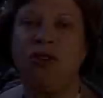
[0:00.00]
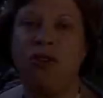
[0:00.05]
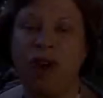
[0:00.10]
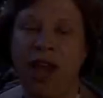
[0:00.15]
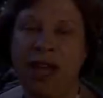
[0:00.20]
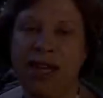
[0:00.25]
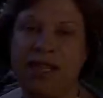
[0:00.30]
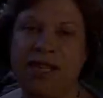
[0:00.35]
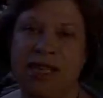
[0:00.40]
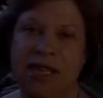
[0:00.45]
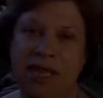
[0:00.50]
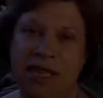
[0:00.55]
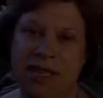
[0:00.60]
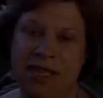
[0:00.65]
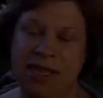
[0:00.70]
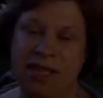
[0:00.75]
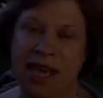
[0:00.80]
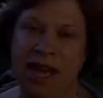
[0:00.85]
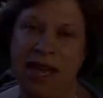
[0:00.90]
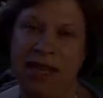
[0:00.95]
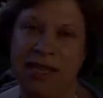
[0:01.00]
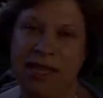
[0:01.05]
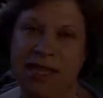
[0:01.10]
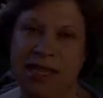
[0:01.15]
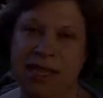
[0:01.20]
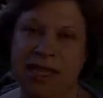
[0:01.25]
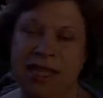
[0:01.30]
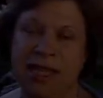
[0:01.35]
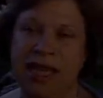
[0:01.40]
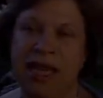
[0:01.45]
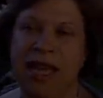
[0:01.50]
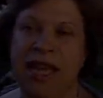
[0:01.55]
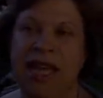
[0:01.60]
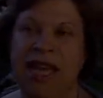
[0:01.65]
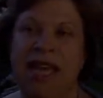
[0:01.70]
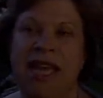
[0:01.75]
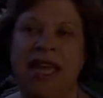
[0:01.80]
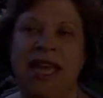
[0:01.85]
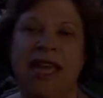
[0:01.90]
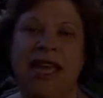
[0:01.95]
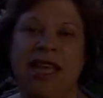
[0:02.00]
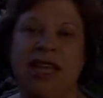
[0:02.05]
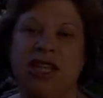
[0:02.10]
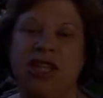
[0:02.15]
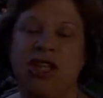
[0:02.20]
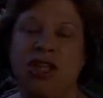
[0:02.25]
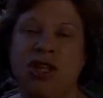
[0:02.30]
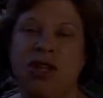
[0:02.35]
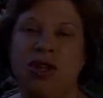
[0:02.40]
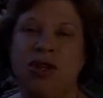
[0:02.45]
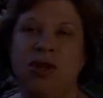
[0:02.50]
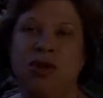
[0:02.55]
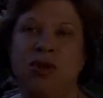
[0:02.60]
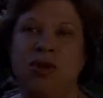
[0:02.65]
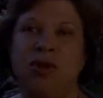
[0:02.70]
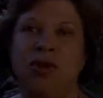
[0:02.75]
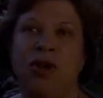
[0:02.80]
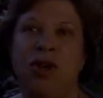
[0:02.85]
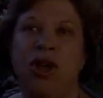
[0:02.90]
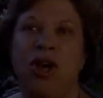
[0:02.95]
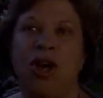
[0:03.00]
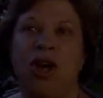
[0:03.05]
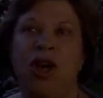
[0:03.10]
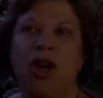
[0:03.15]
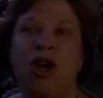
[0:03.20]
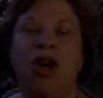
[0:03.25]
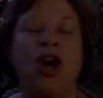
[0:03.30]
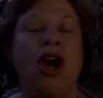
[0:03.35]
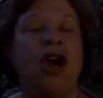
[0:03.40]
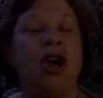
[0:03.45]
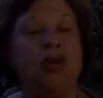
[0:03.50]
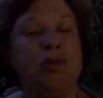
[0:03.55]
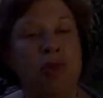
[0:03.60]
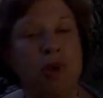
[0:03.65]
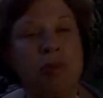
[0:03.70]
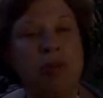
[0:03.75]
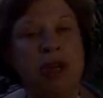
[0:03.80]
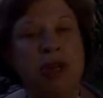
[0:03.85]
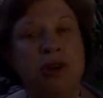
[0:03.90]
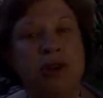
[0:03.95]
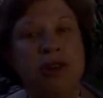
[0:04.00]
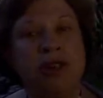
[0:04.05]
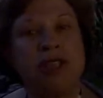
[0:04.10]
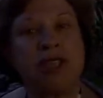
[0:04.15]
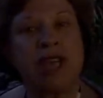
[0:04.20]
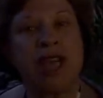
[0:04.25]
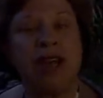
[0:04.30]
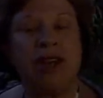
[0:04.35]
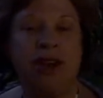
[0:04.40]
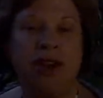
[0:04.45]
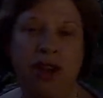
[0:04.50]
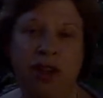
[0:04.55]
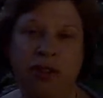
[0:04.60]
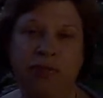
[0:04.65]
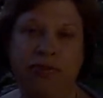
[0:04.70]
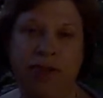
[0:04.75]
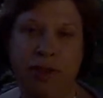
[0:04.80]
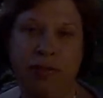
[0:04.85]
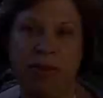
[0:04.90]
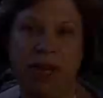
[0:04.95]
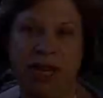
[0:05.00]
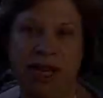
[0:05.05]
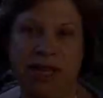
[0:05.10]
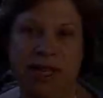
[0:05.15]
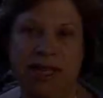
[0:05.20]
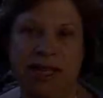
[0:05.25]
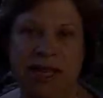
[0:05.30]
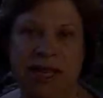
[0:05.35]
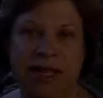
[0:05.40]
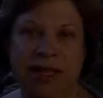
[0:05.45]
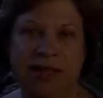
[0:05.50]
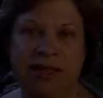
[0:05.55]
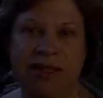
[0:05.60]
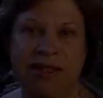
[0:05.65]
great insight into her own womanhood and her own femininity.